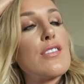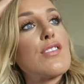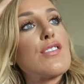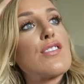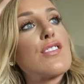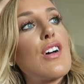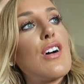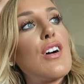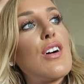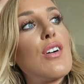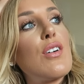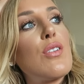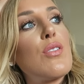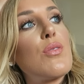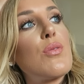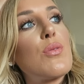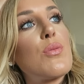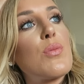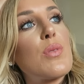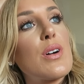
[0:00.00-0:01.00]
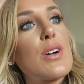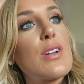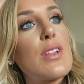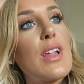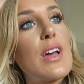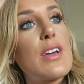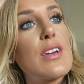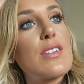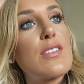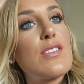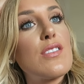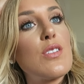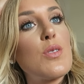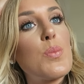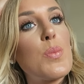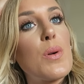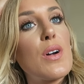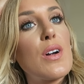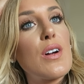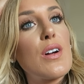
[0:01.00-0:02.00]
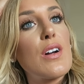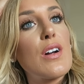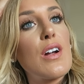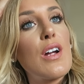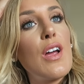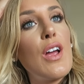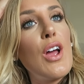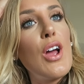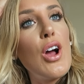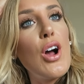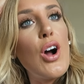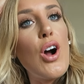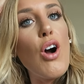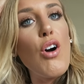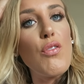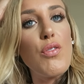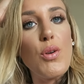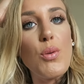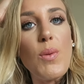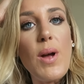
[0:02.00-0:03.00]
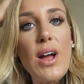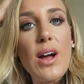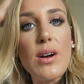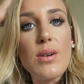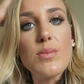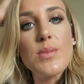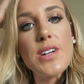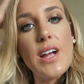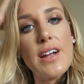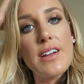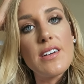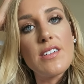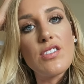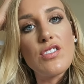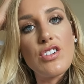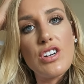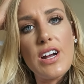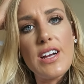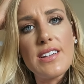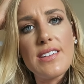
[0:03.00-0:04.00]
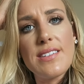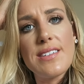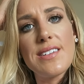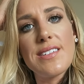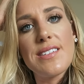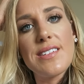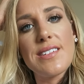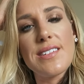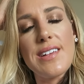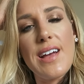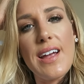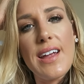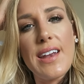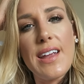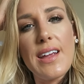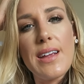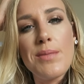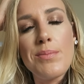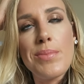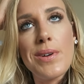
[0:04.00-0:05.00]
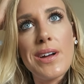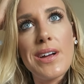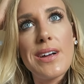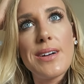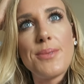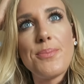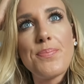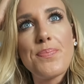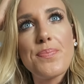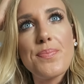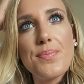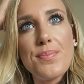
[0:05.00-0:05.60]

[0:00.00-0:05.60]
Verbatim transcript: So we're like super overwhelmed, kind of stressed. It's exciting, but